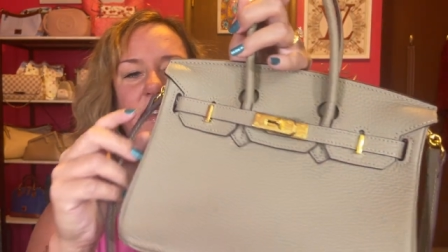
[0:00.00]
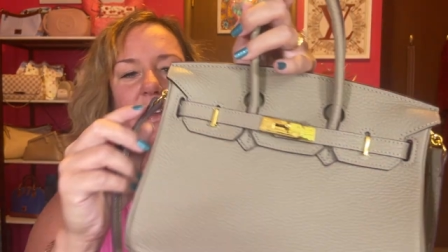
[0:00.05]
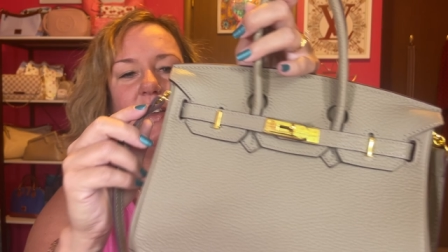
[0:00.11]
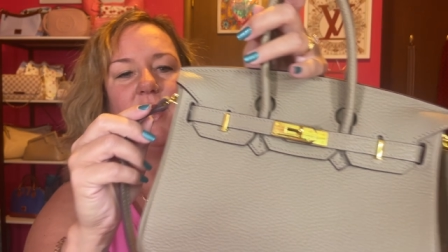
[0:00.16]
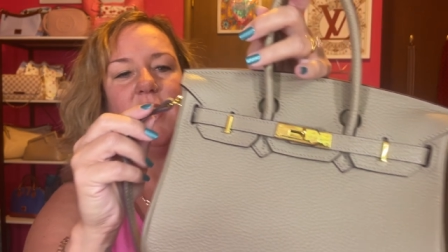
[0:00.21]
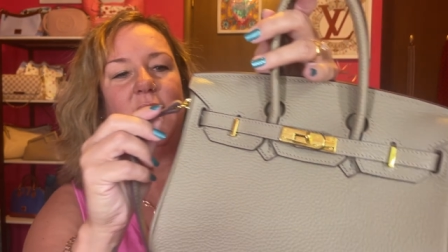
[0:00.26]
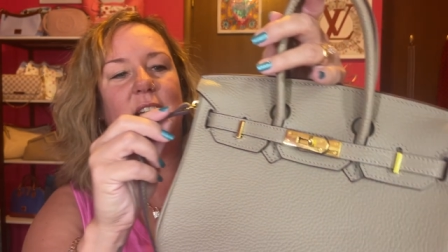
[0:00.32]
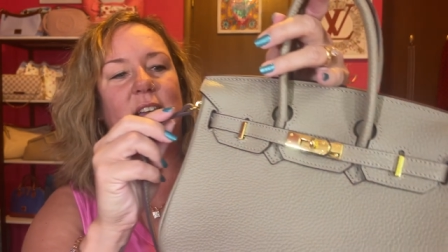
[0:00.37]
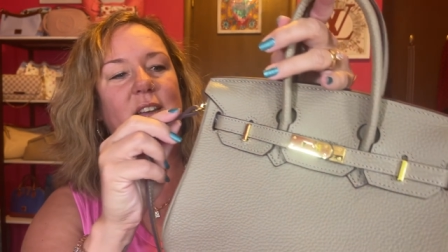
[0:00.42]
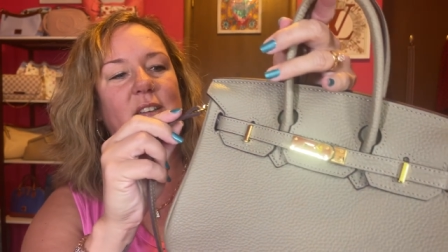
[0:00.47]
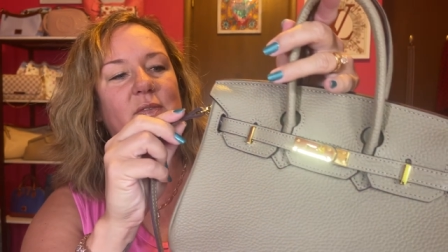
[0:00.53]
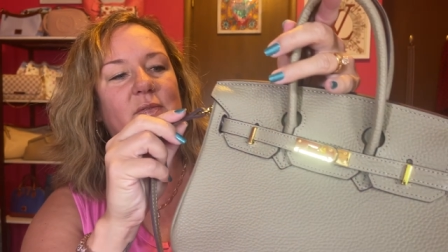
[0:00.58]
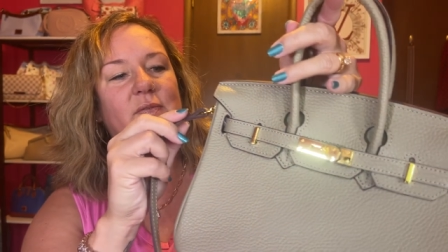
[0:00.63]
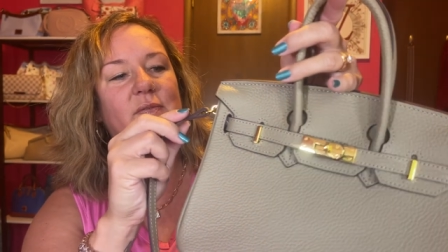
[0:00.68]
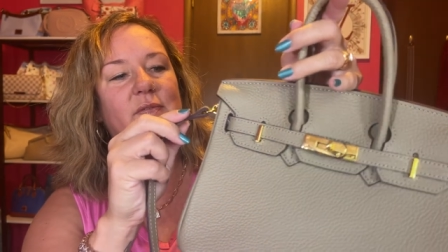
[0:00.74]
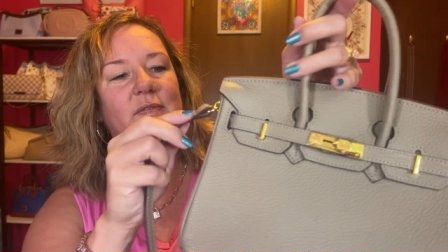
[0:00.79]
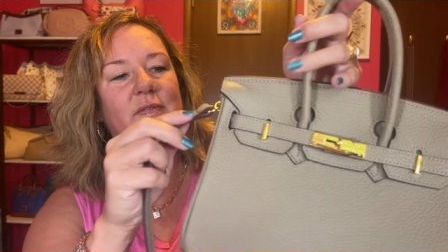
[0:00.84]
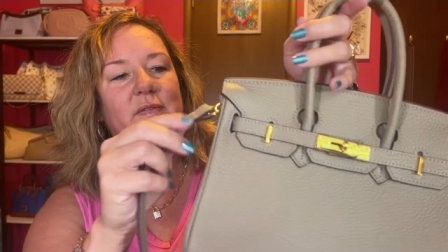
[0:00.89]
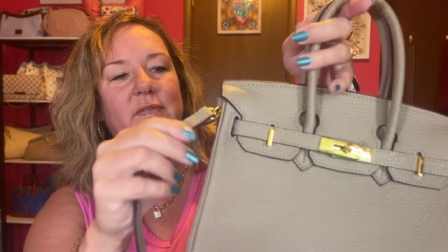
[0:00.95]
um,
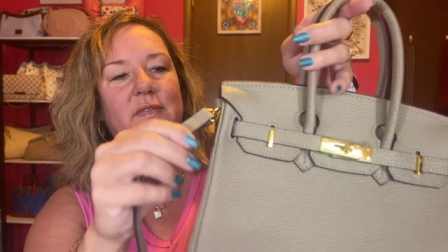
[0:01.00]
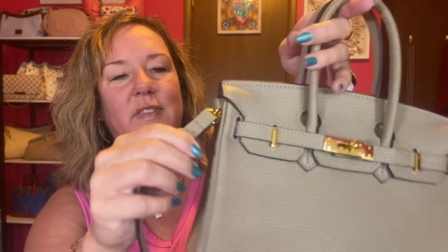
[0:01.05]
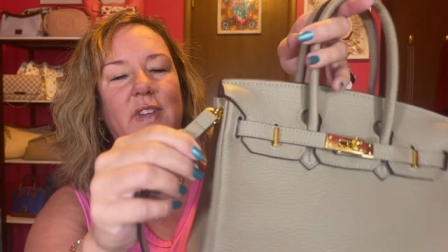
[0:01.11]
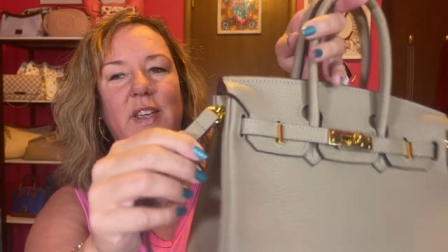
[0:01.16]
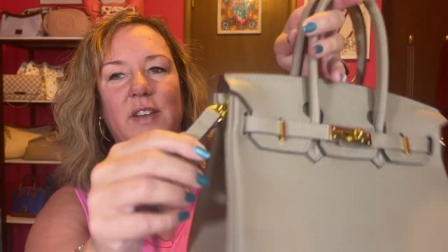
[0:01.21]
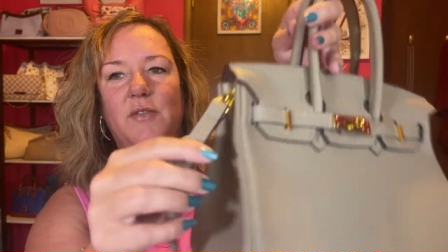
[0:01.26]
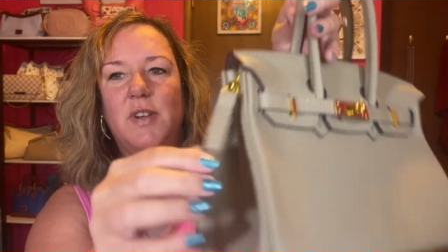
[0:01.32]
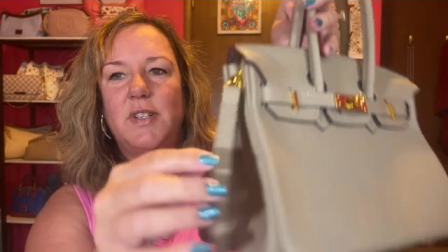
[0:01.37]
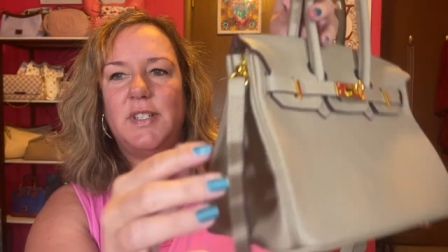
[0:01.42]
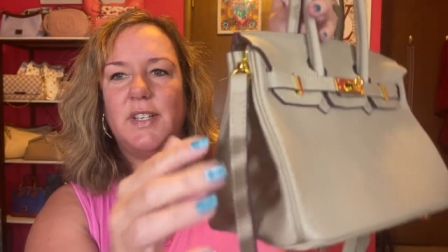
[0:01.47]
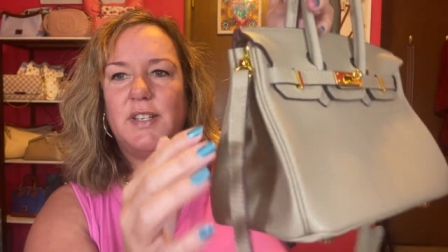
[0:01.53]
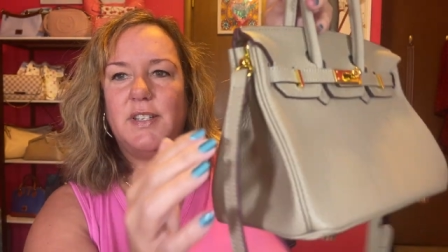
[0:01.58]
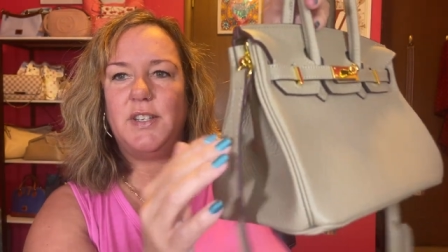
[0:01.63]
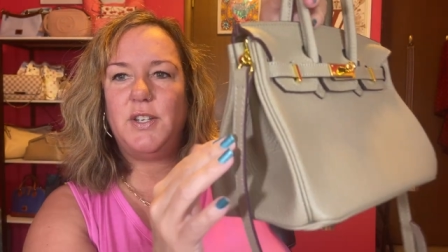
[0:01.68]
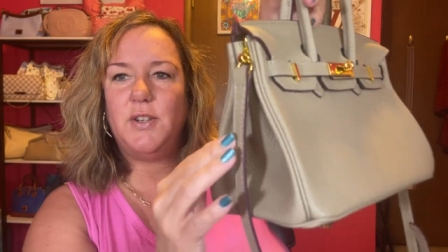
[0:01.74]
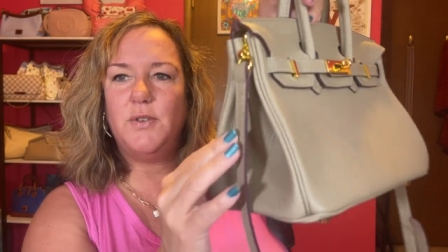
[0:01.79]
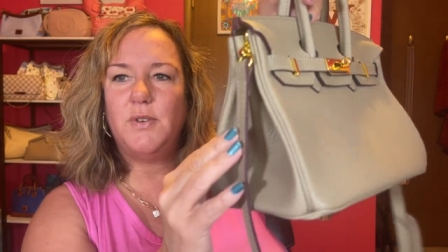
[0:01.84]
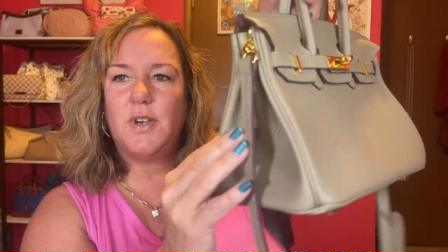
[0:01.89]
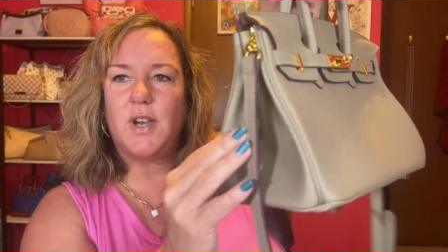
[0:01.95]
it wasn't
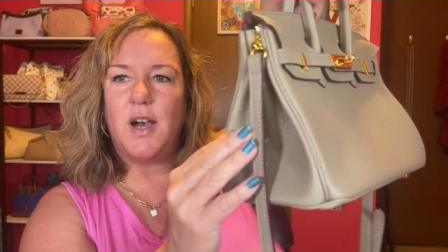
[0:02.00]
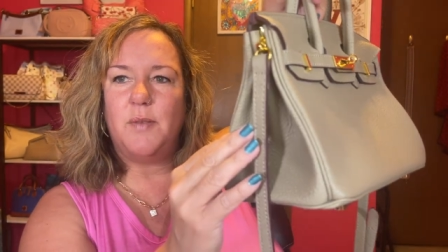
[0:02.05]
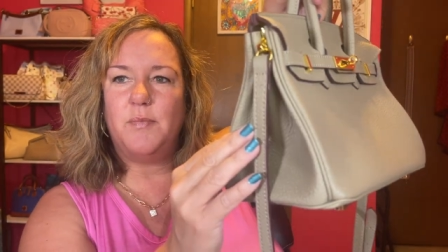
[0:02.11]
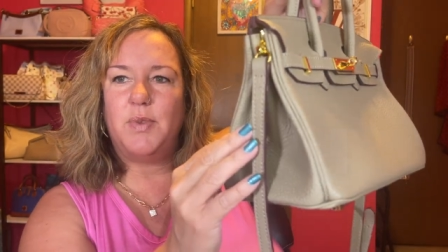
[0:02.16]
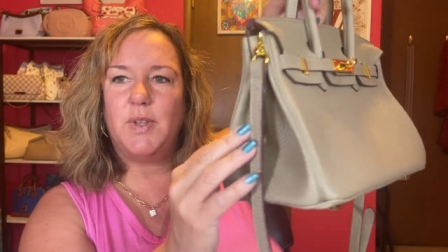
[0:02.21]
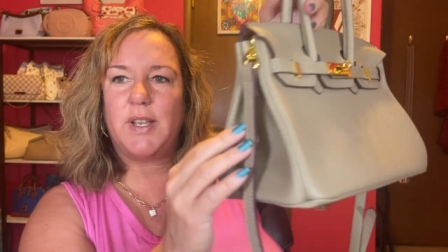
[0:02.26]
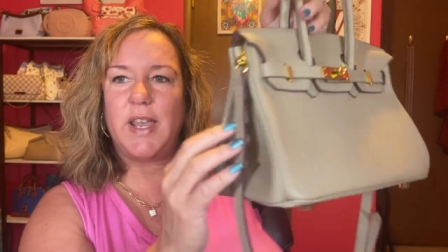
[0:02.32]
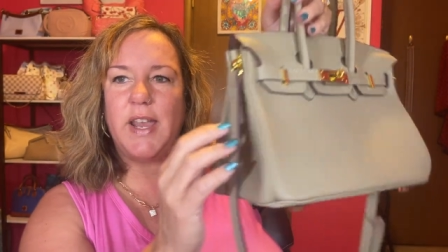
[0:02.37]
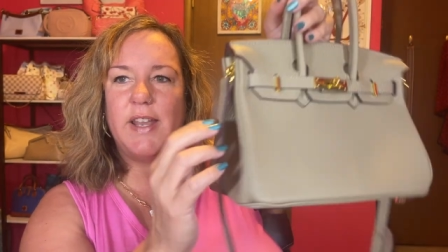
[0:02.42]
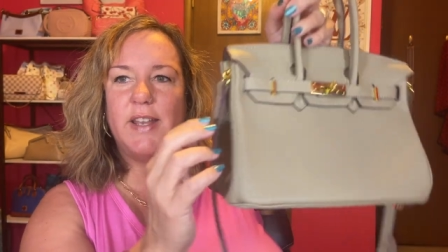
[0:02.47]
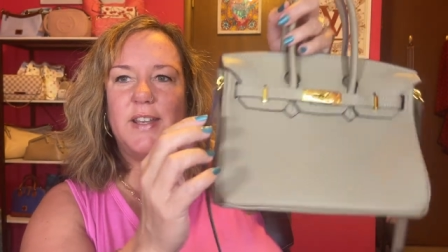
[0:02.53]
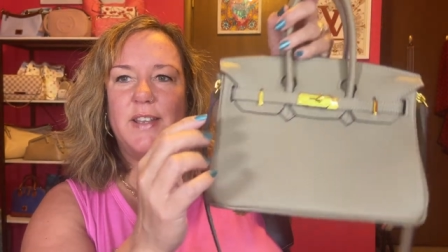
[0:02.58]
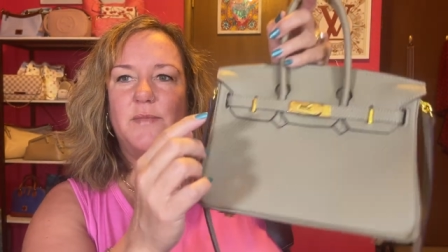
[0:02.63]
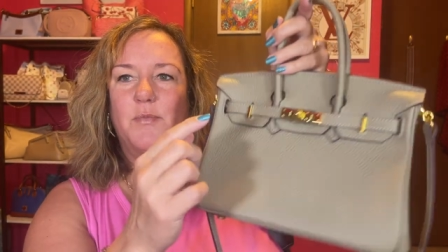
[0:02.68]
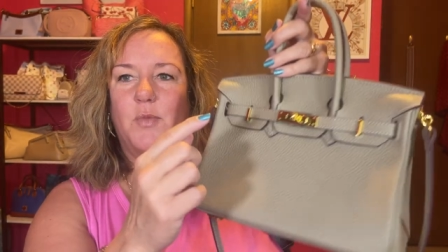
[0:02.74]
too complicated.